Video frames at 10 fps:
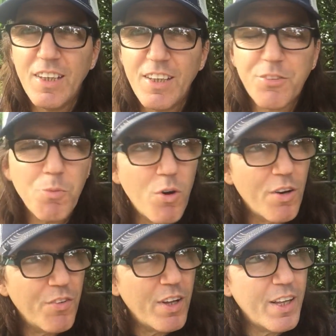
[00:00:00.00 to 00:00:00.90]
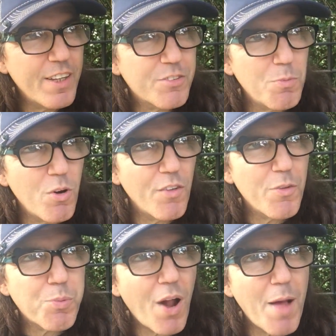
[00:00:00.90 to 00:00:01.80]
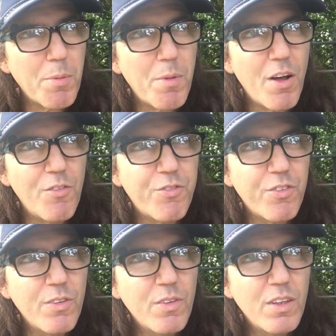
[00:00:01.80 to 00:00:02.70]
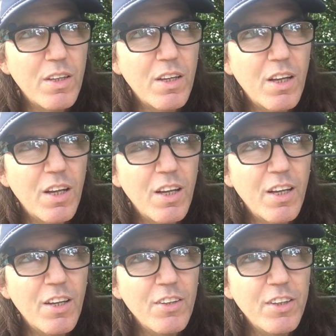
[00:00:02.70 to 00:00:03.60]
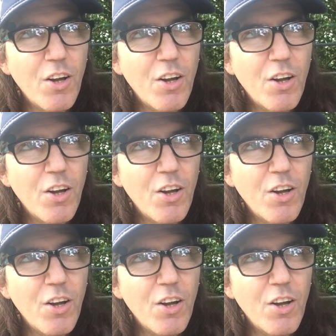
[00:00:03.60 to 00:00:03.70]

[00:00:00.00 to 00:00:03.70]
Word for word: It's more of the problem of, you